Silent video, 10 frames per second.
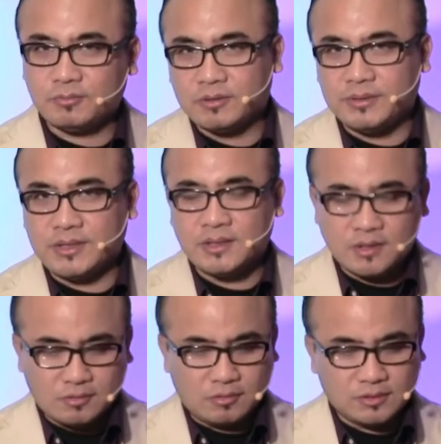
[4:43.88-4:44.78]
will be
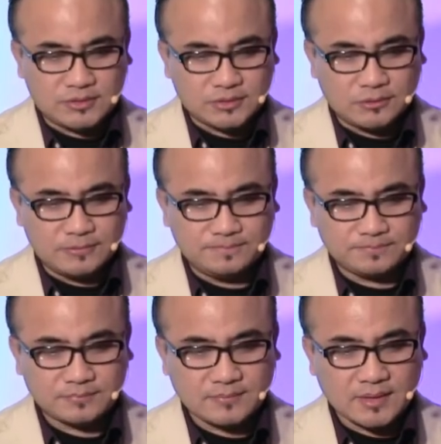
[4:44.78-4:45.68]
also.
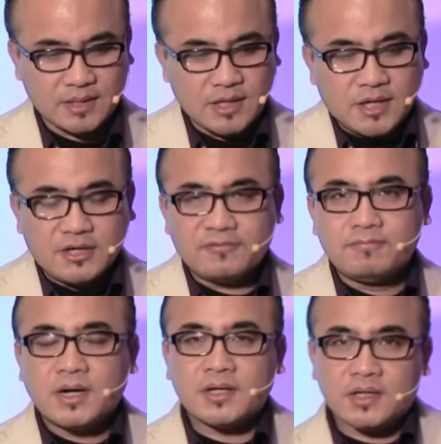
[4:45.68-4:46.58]

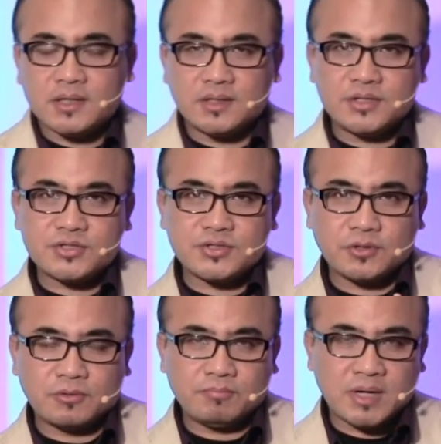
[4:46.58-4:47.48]
If money is
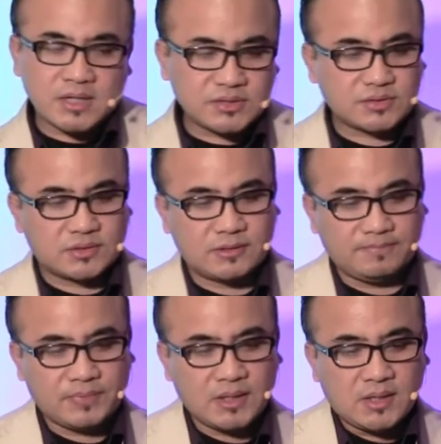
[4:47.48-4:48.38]
your
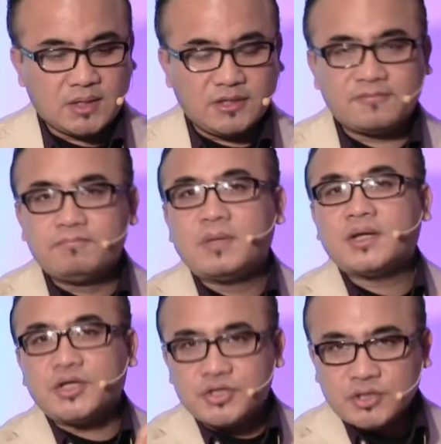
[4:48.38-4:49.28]
master, if
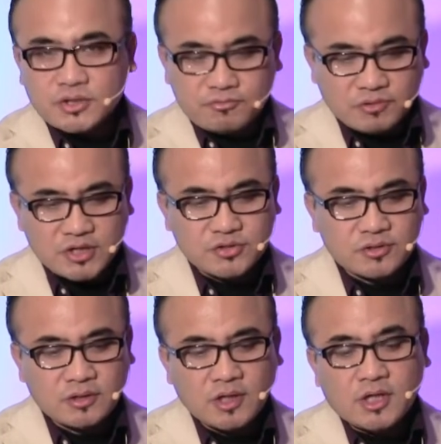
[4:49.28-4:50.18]
money is your
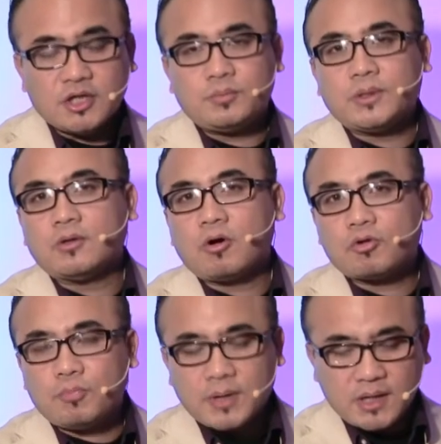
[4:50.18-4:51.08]
treasure, it will
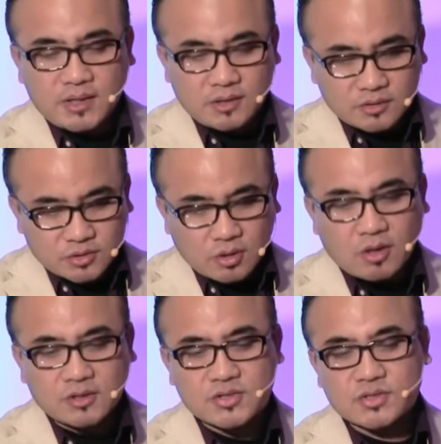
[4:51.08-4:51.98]
occupy your
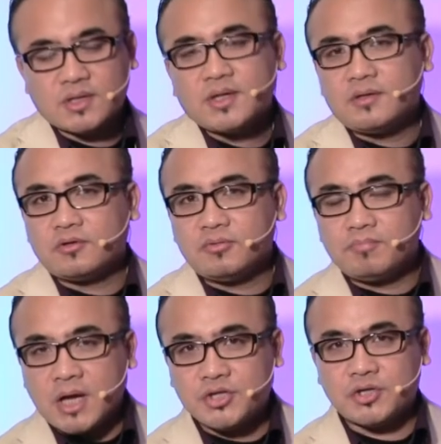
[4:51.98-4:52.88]
thoughts, your
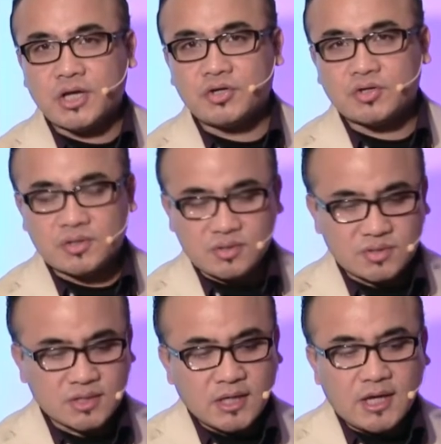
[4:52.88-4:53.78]

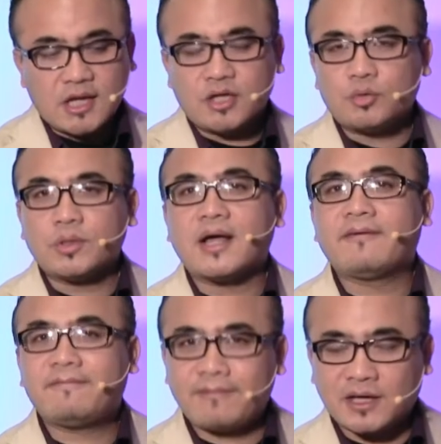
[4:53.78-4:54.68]
imaginations, and it will
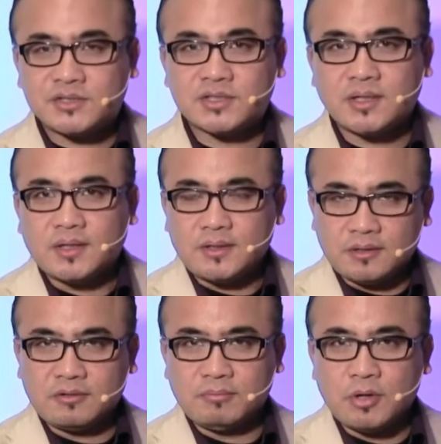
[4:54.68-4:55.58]
affect
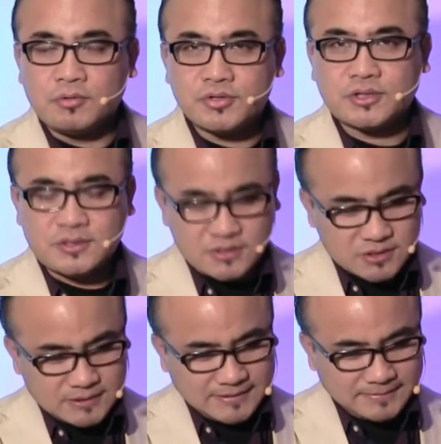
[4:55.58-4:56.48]
your emotions.